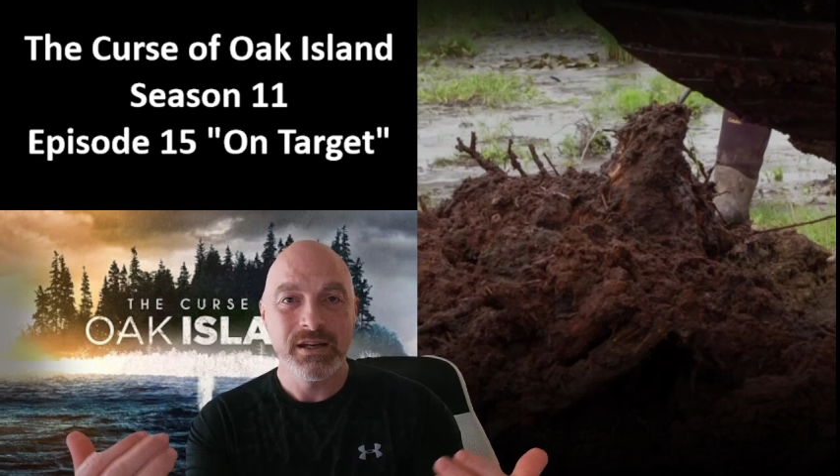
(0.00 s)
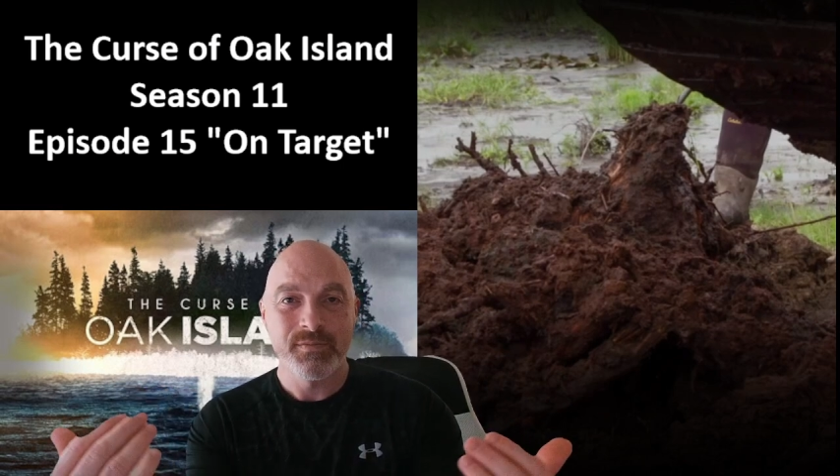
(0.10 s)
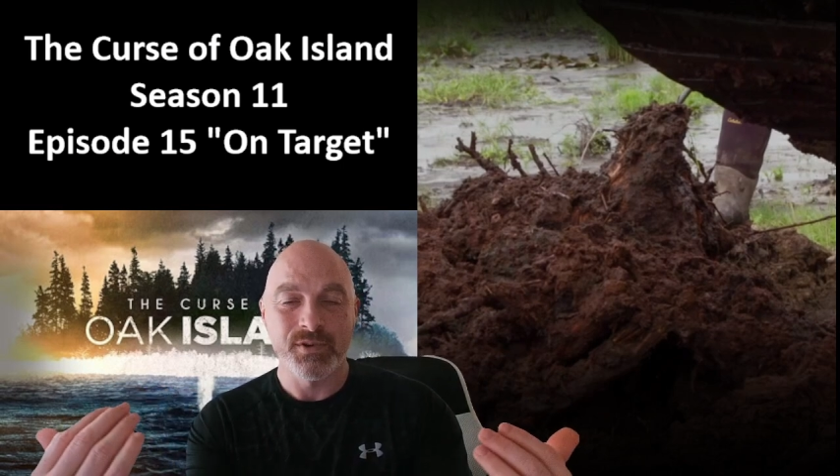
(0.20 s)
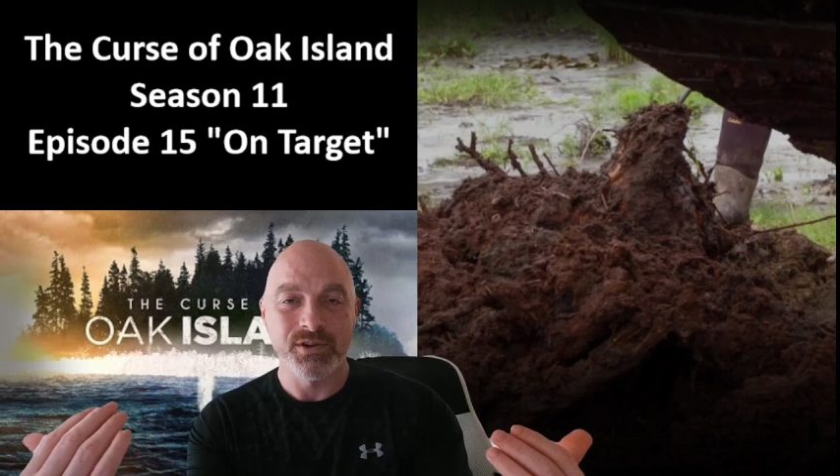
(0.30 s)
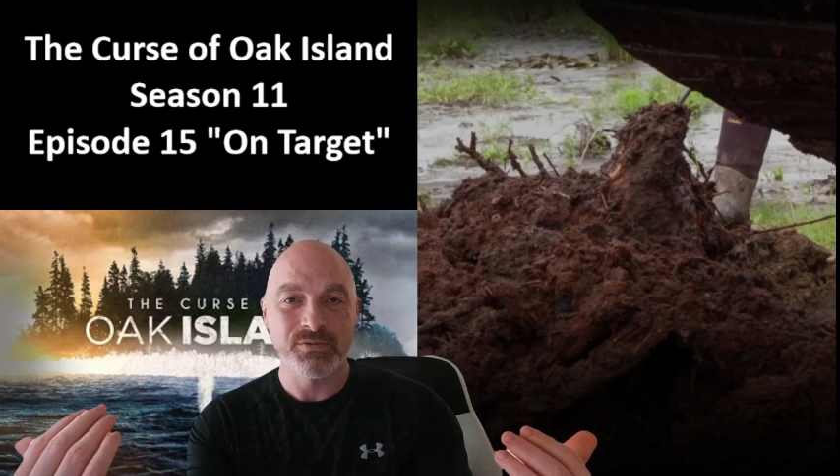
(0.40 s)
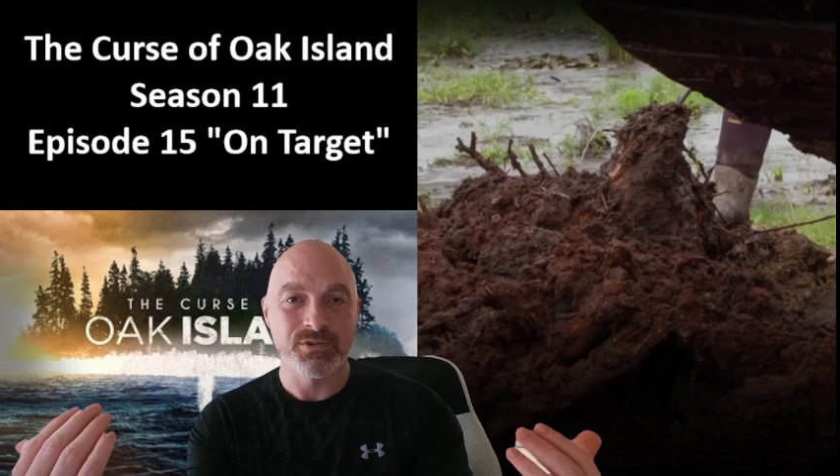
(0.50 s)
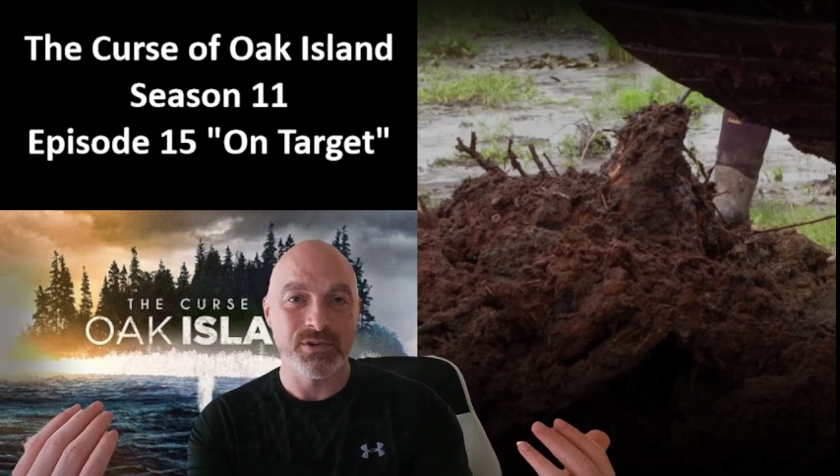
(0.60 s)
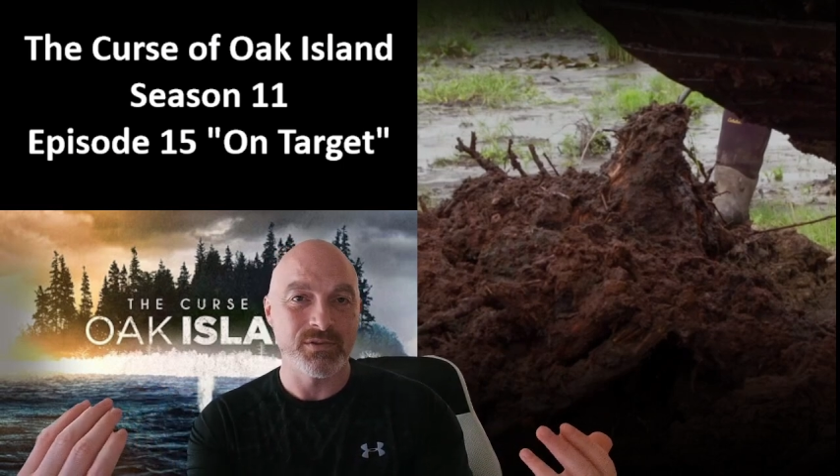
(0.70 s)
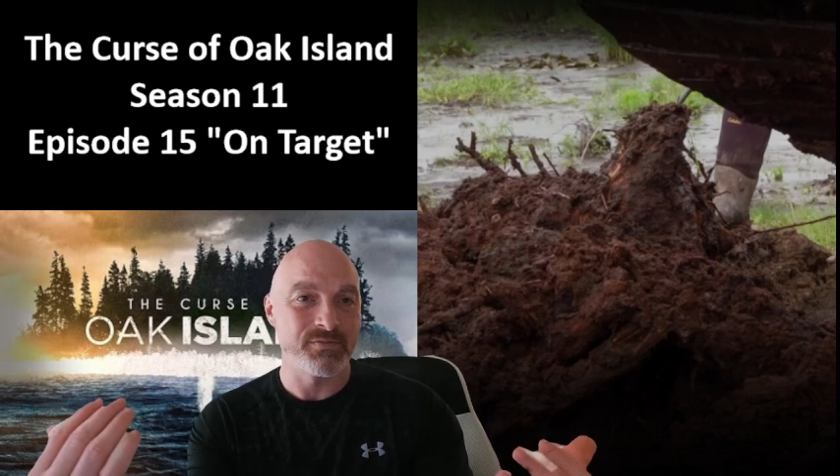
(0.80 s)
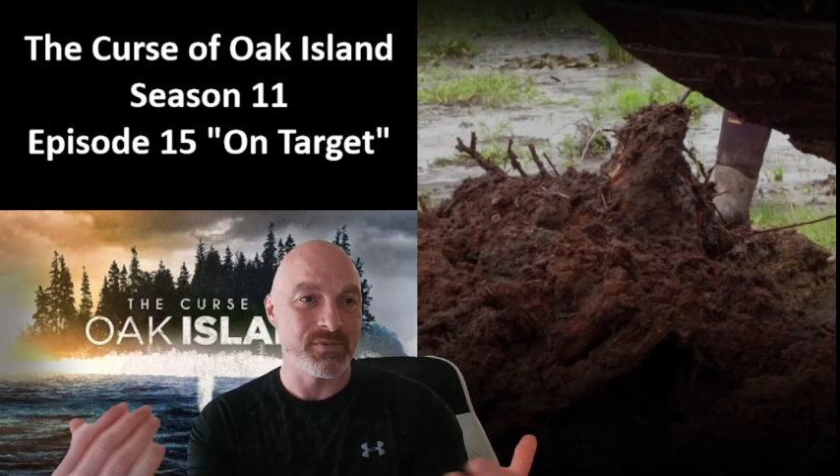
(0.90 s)
those
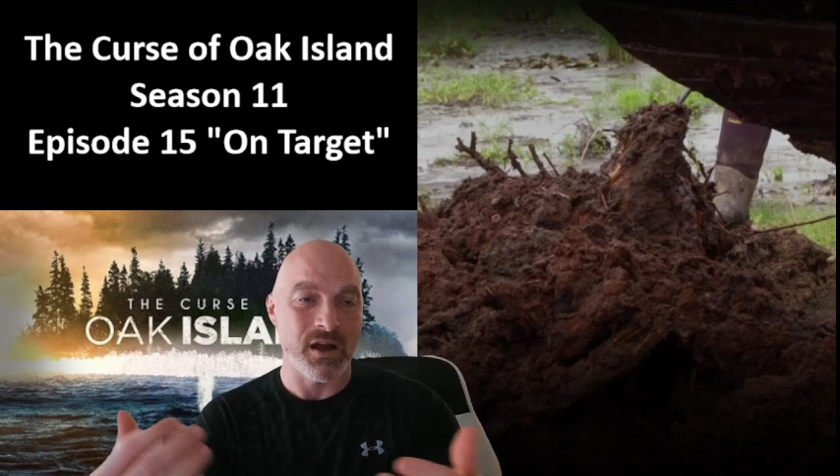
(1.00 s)
were